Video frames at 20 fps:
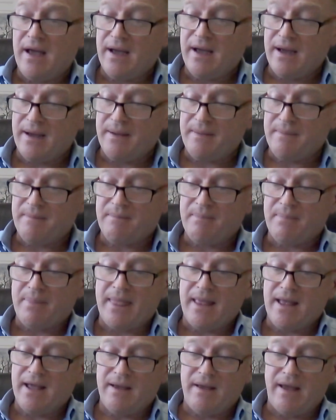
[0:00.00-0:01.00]

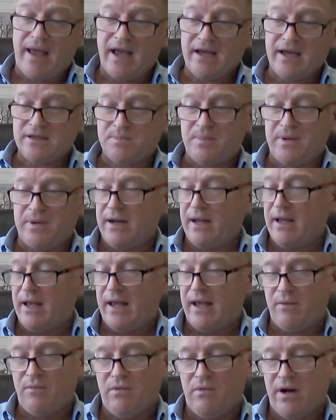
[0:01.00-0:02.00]
Um, aspirin
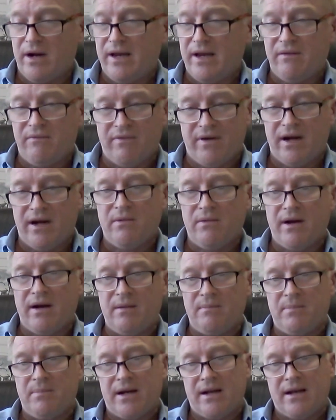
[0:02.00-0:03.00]
working very
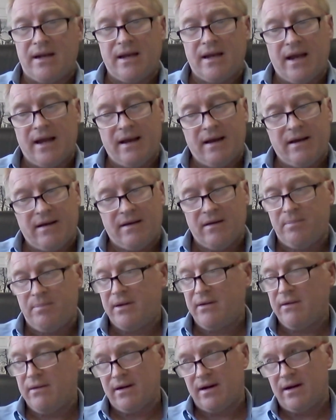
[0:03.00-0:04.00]
well, but
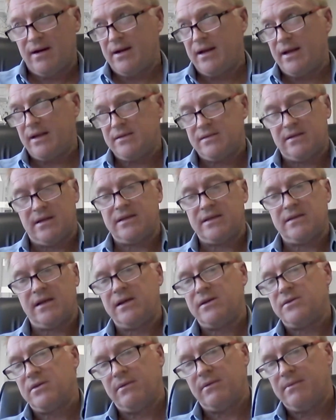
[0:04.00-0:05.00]
clopidogrel is, is
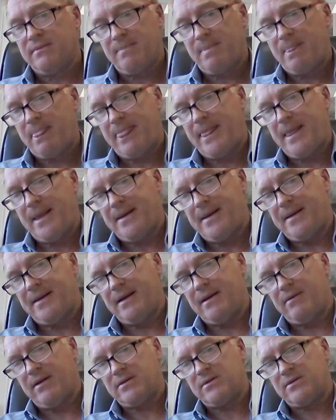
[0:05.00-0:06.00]
an issue.
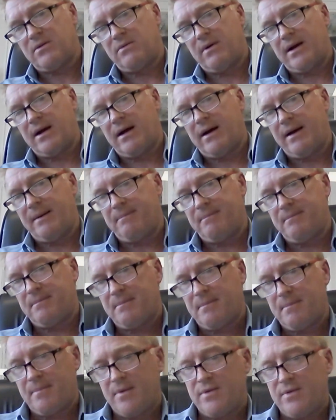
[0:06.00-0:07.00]
You know, that's quite a high
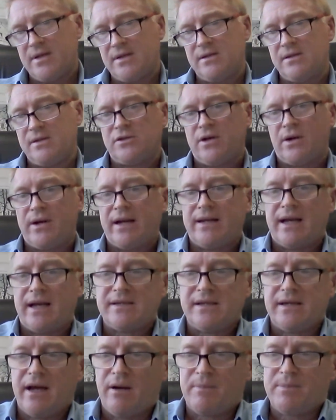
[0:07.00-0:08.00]
resistance. So that
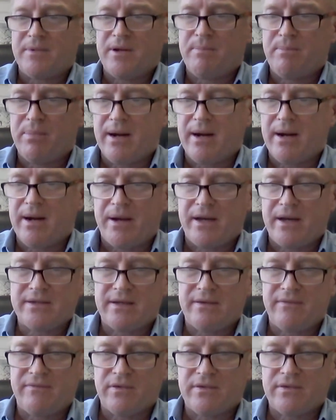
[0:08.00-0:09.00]
doesn't help to put a
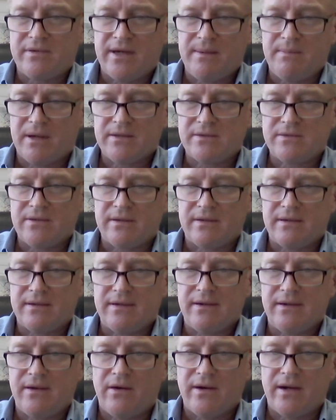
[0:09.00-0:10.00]
patient for three months on,
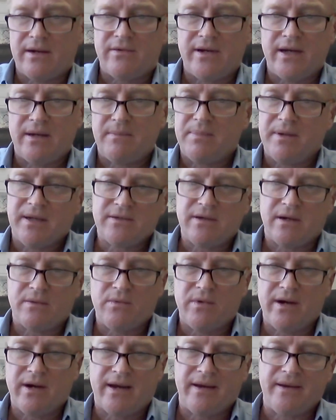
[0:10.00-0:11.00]
on treatment is
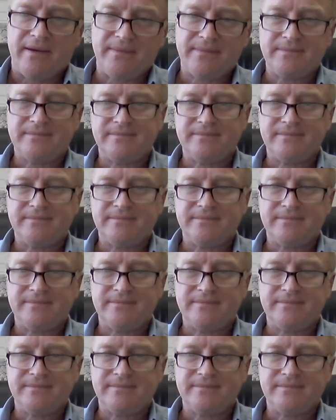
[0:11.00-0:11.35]
not working.